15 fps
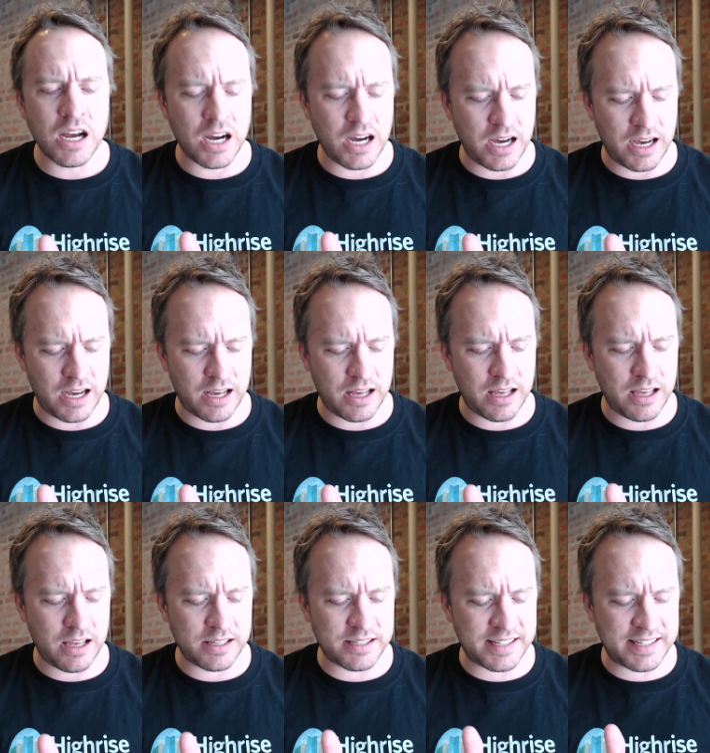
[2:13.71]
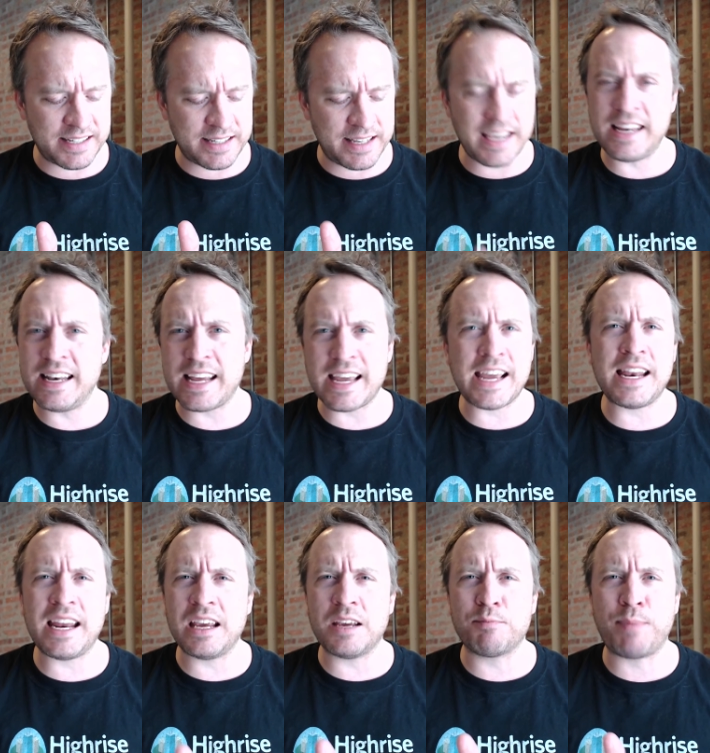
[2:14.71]
uh, skin
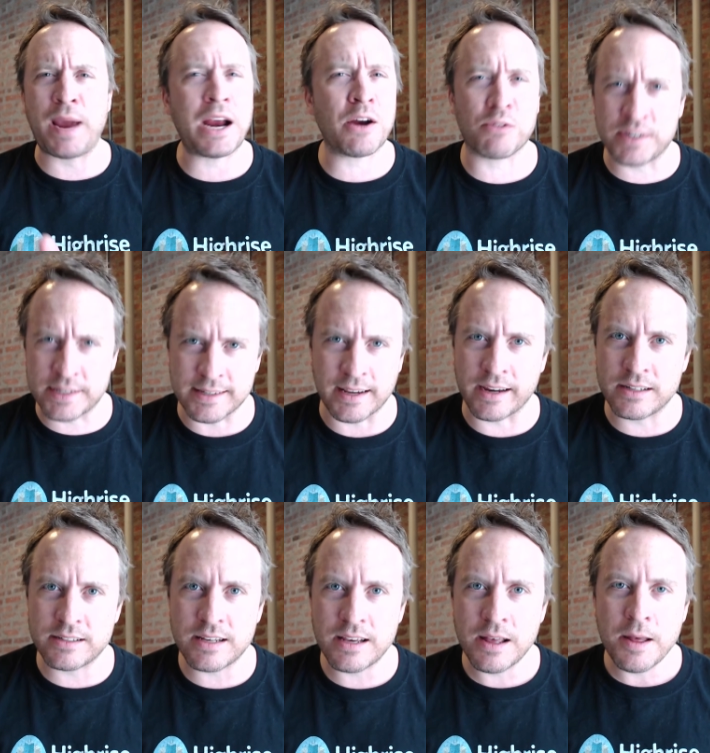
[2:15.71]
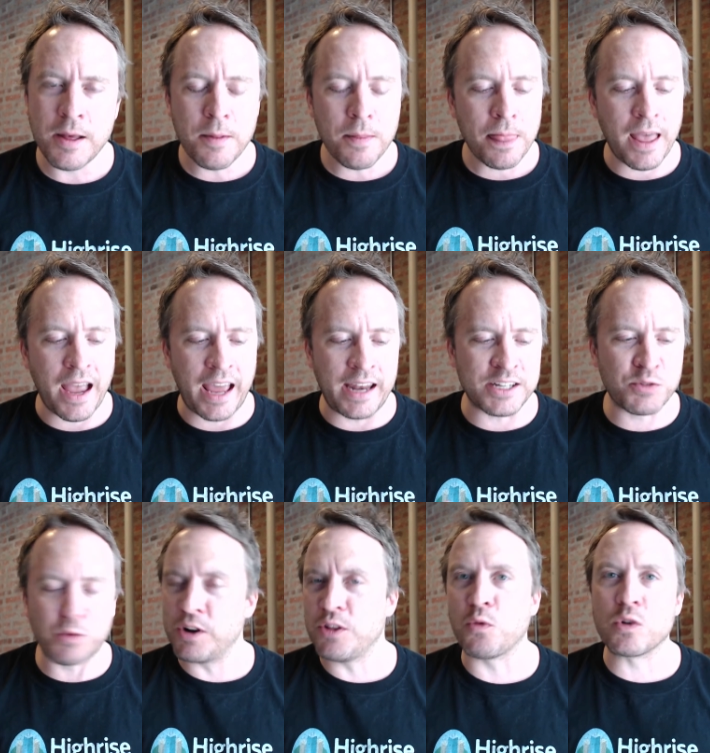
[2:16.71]
eating parasite, and it's
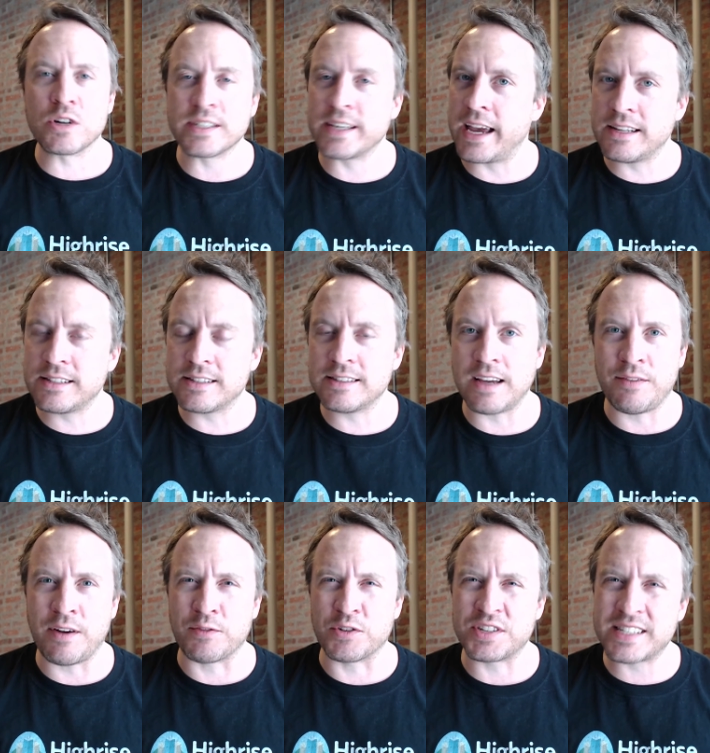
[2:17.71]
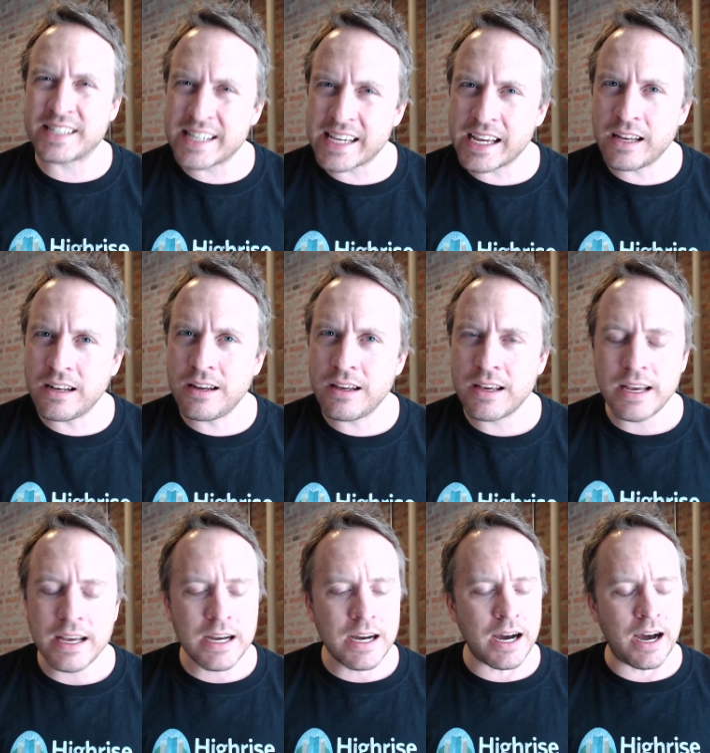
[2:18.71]
one of the worst cases I've ever seen."
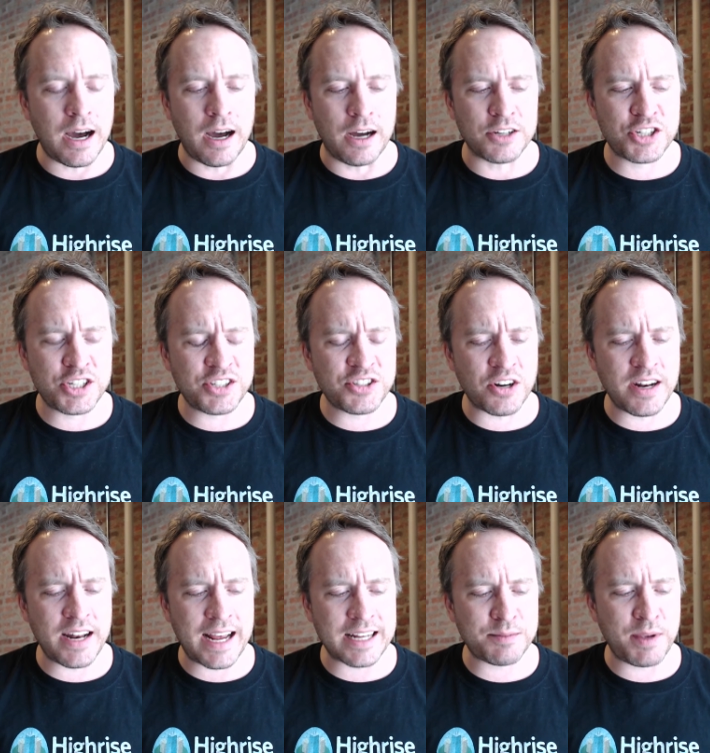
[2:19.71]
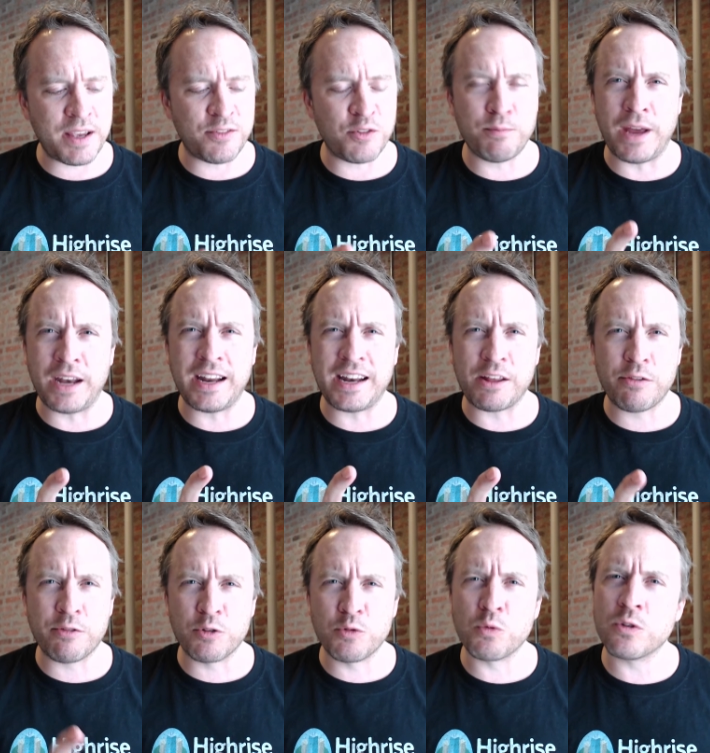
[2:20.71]
Uh, she started asking me, "Have you been to any
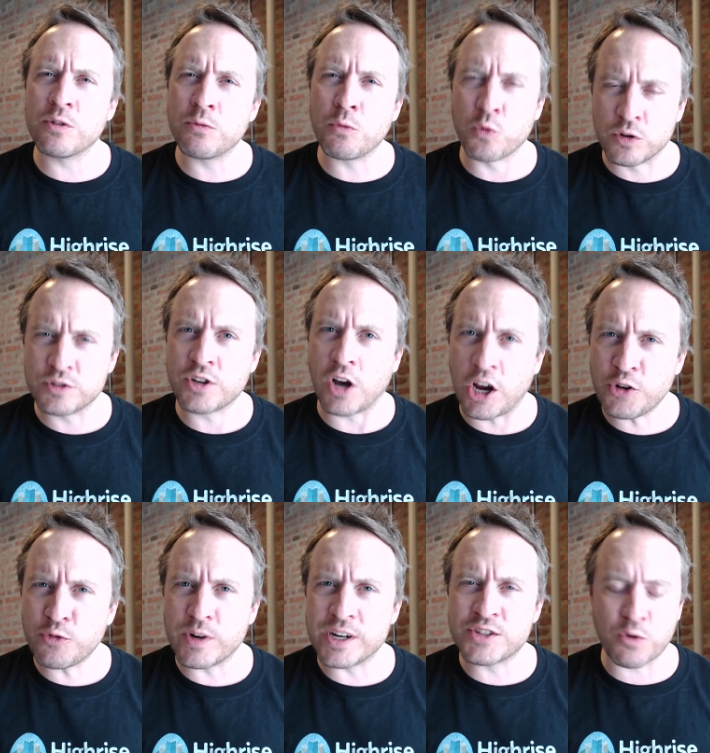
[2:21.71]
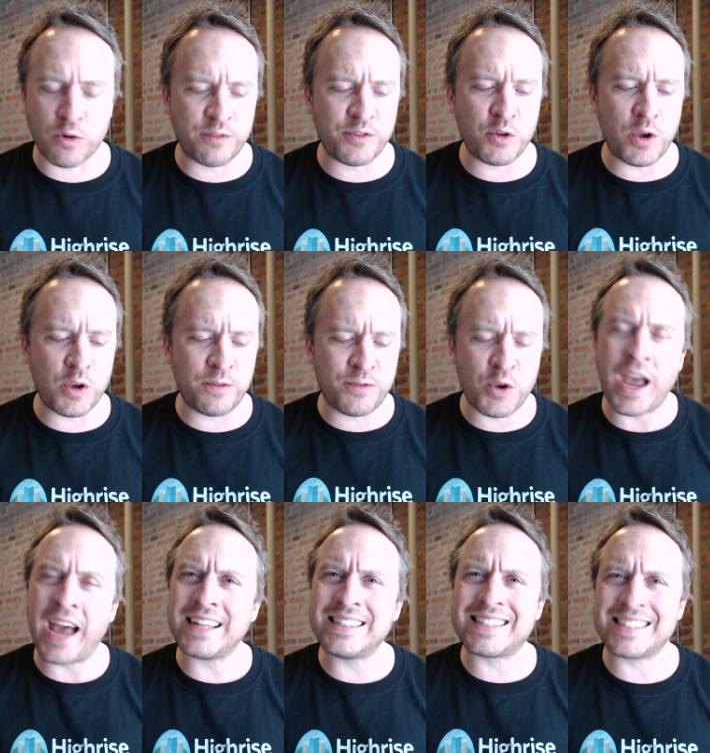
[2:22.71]
third world countries, or if you, if you
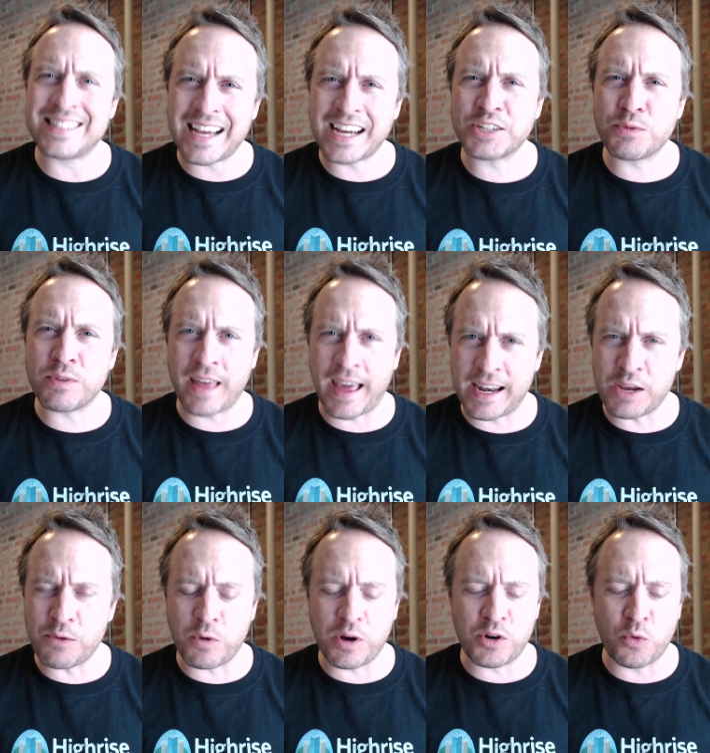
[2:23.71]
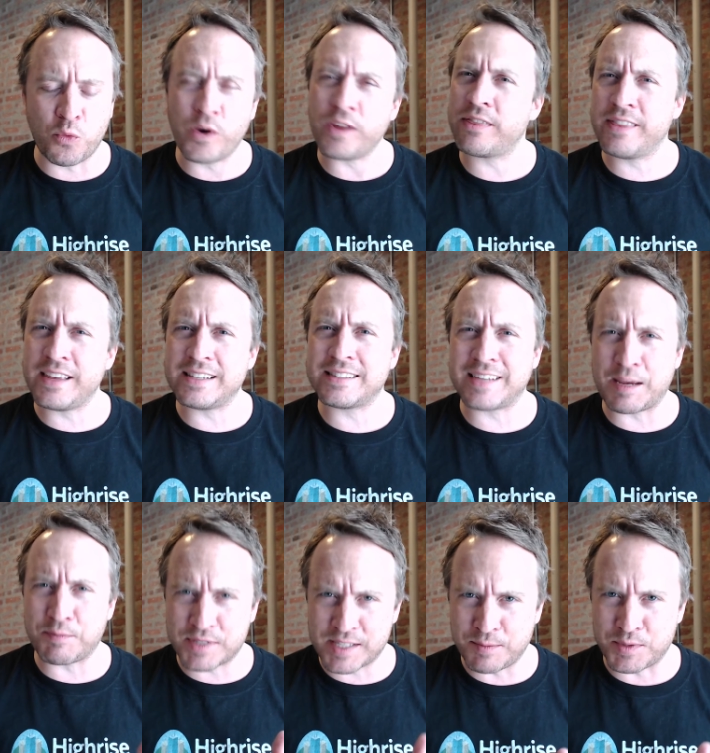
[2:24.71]
had sex with anyone with these
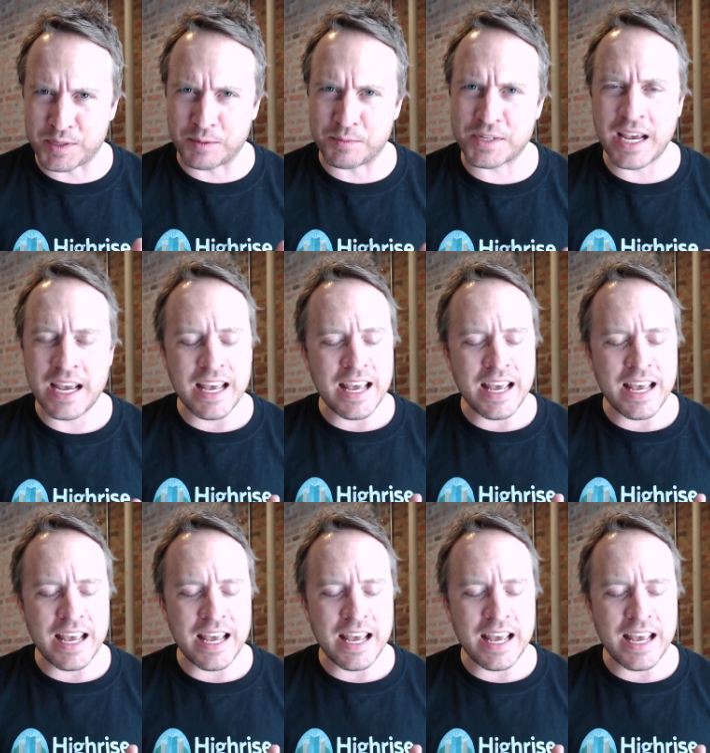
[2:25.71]
same symptoms?"